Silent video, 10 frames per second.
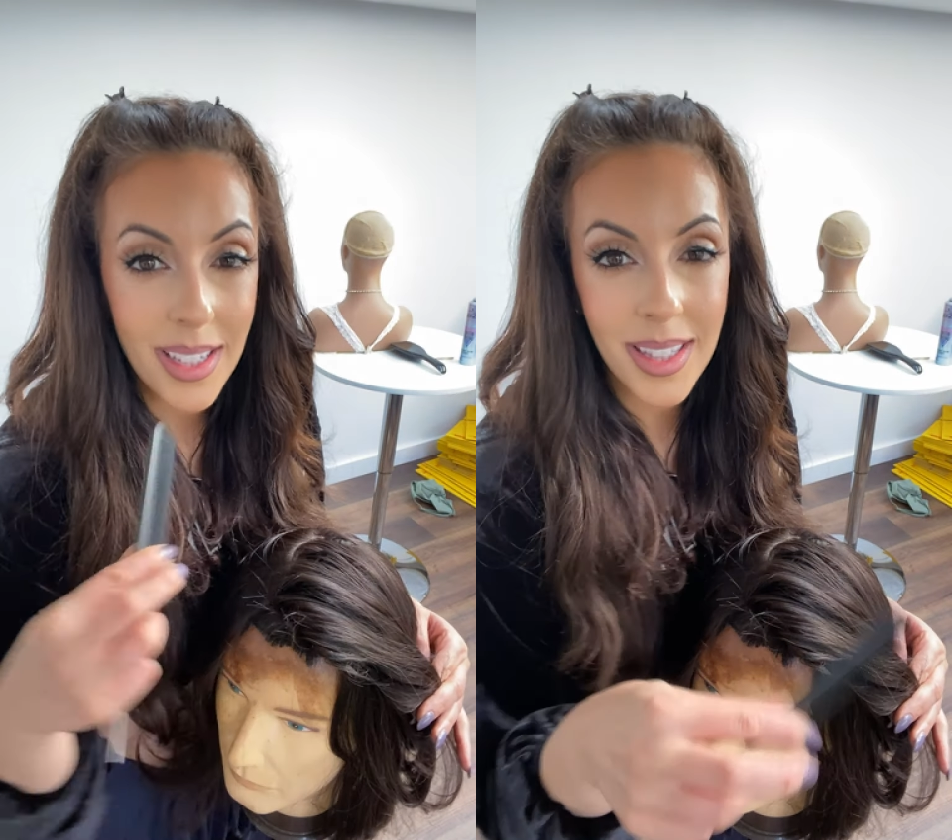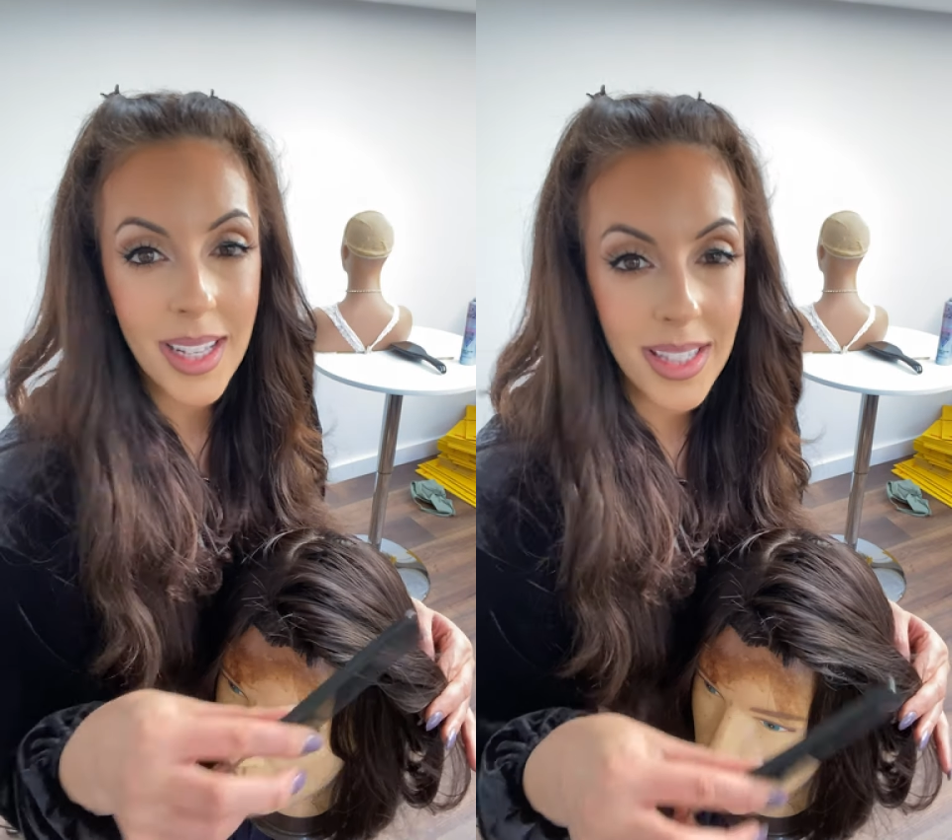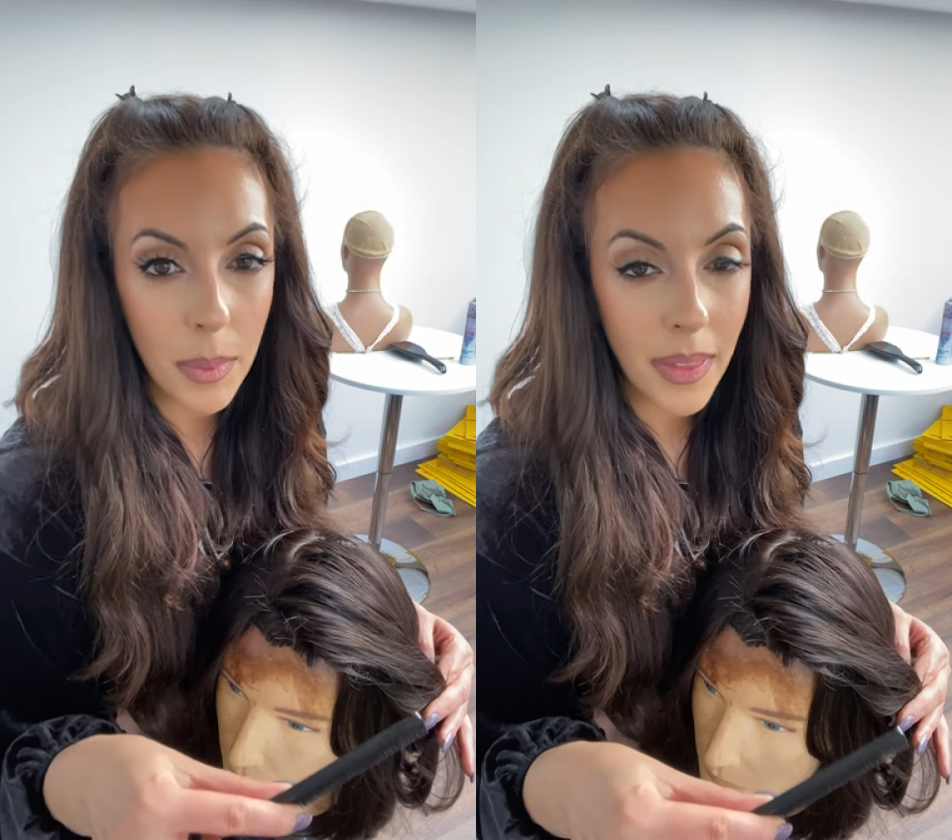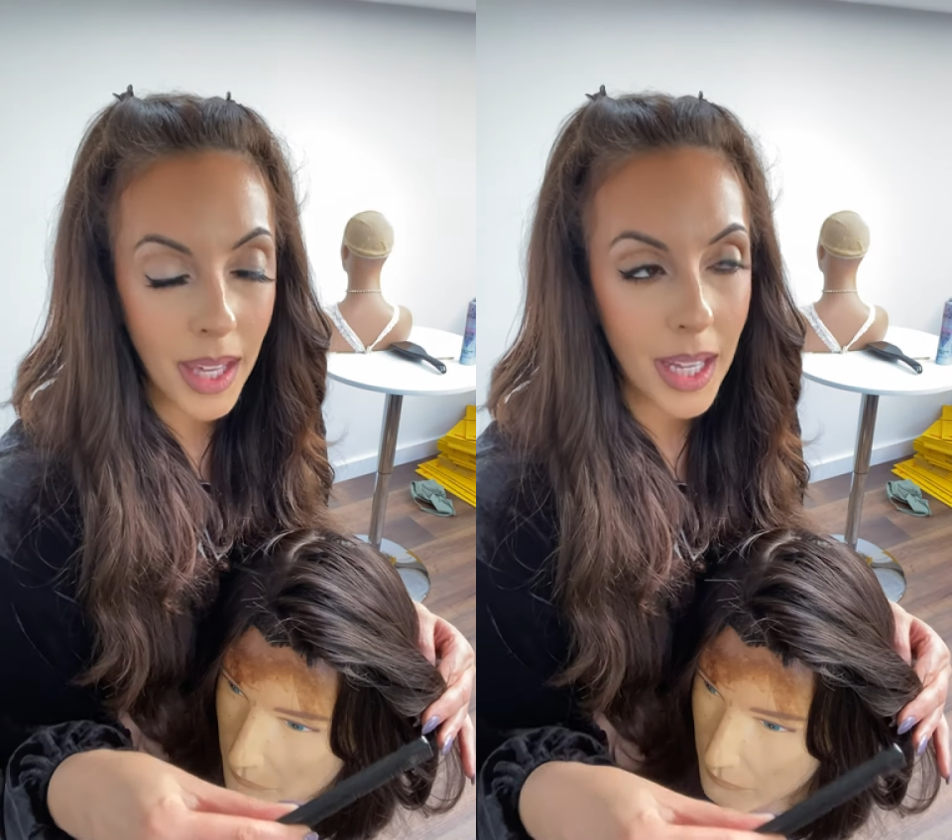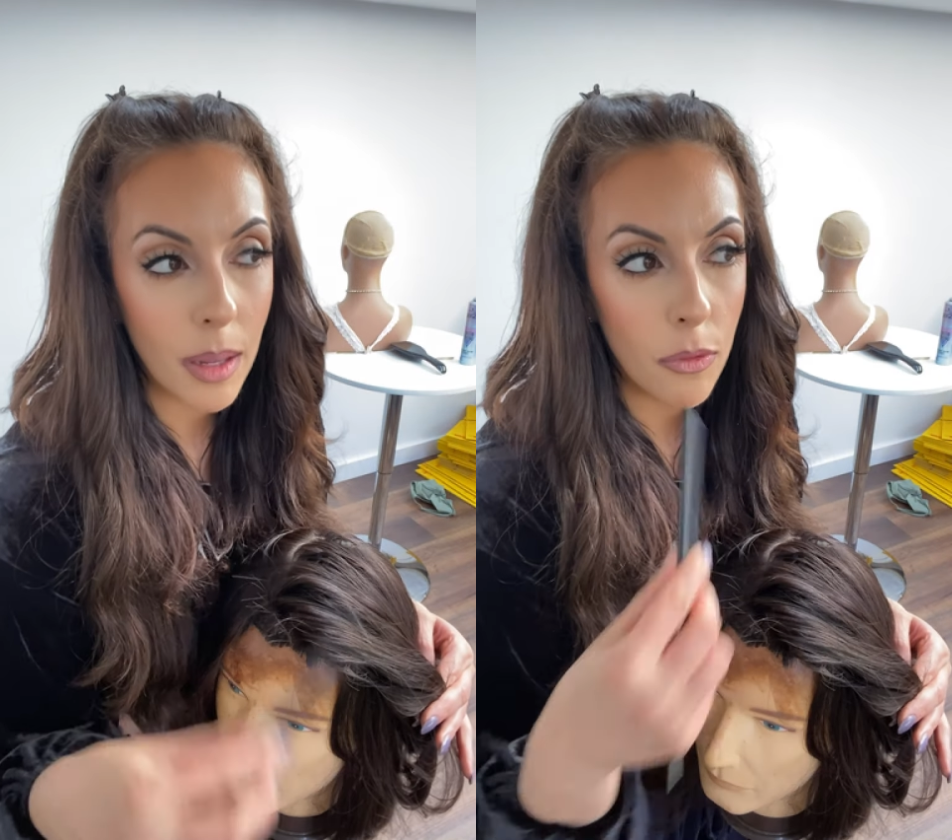set it with
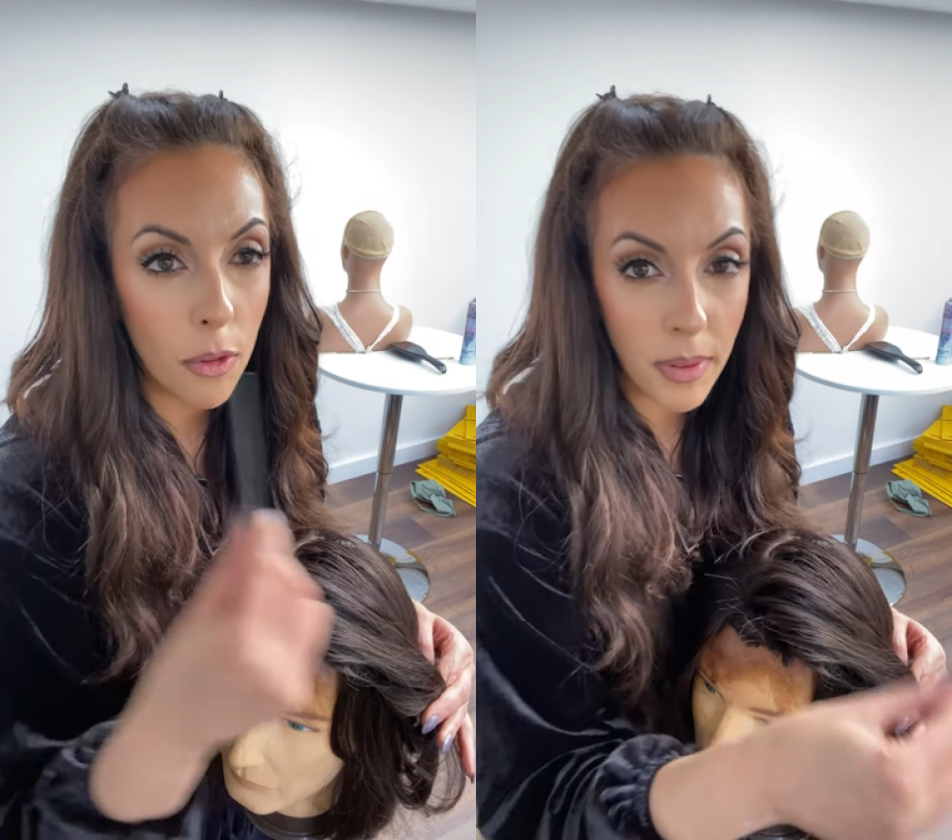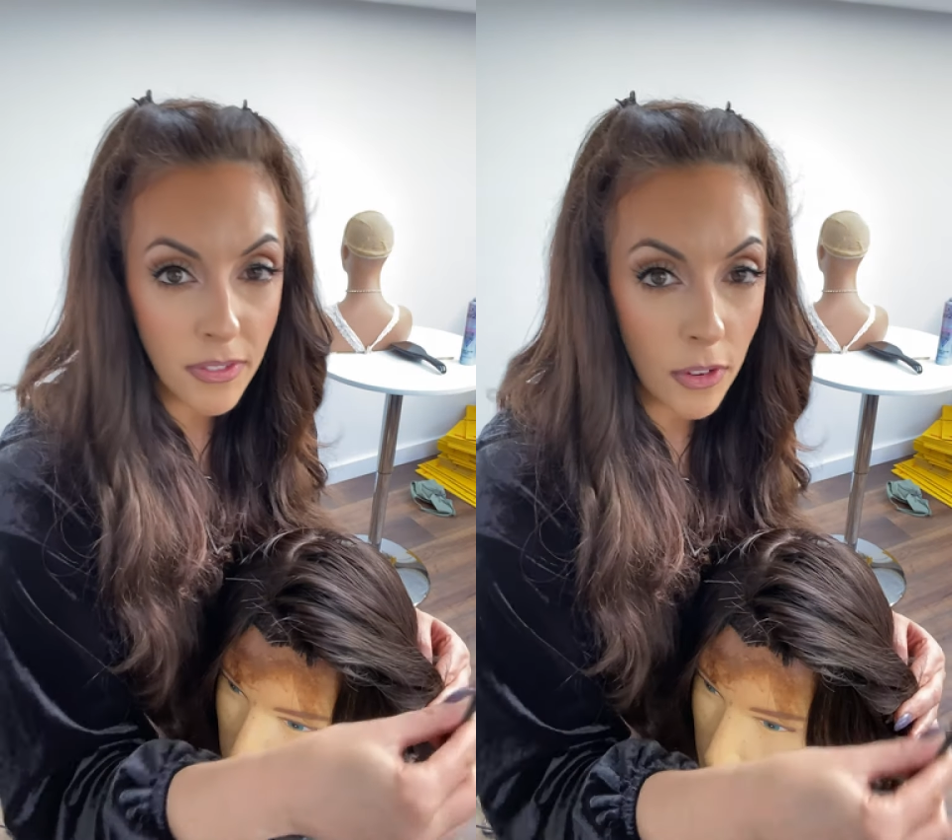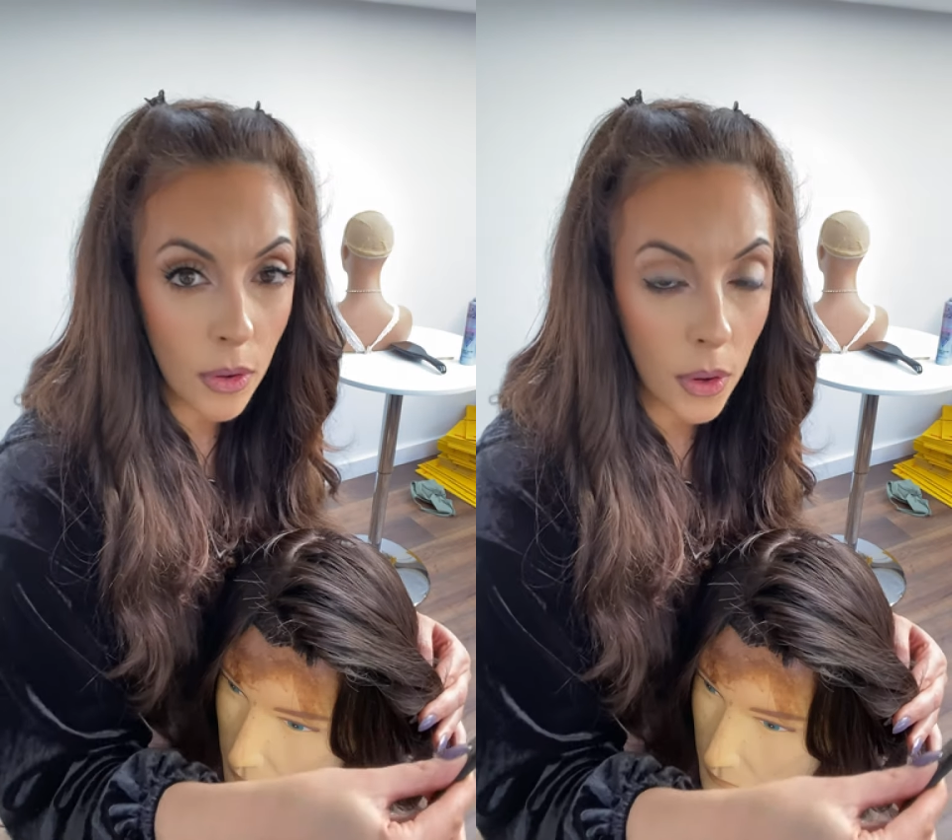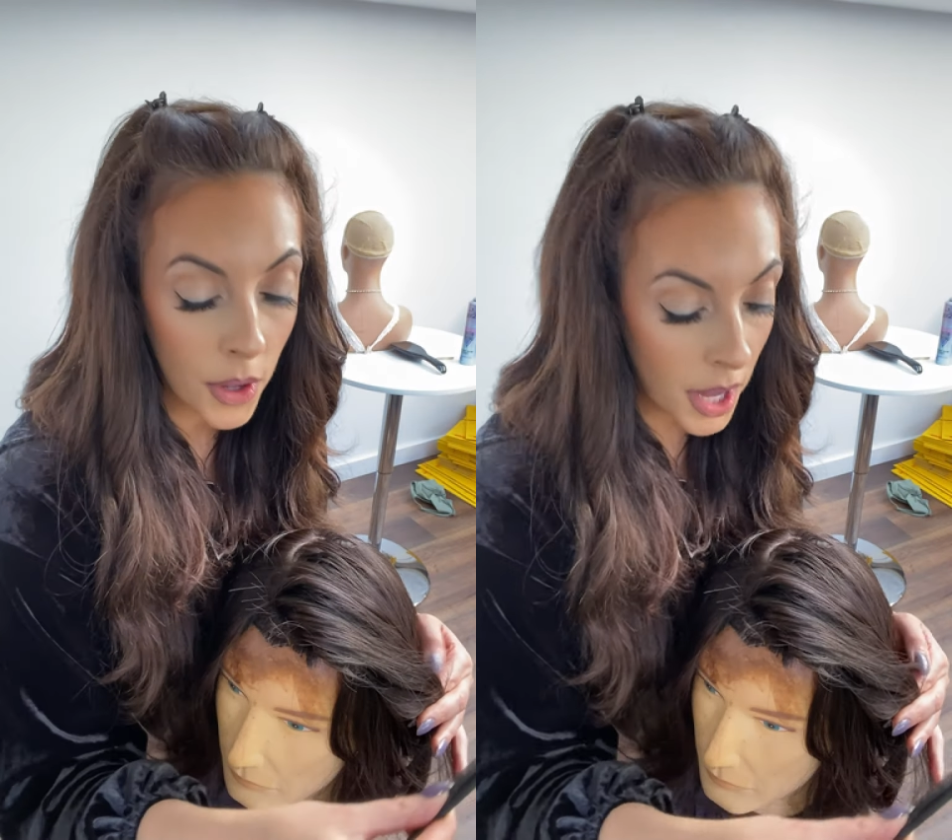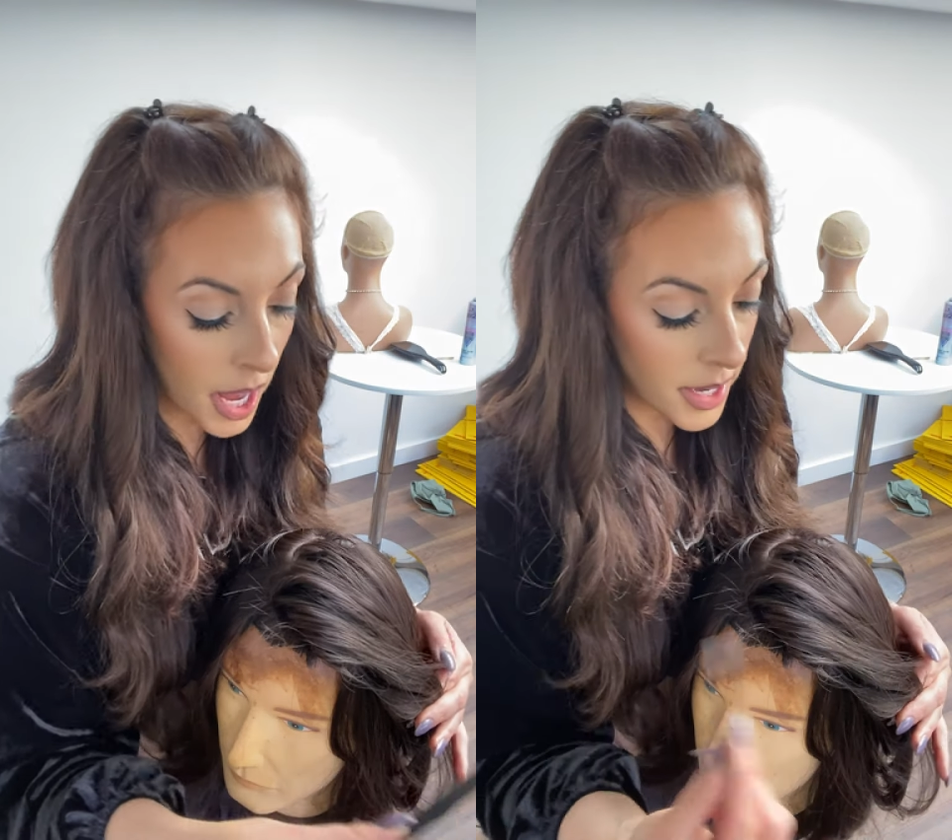heat from before.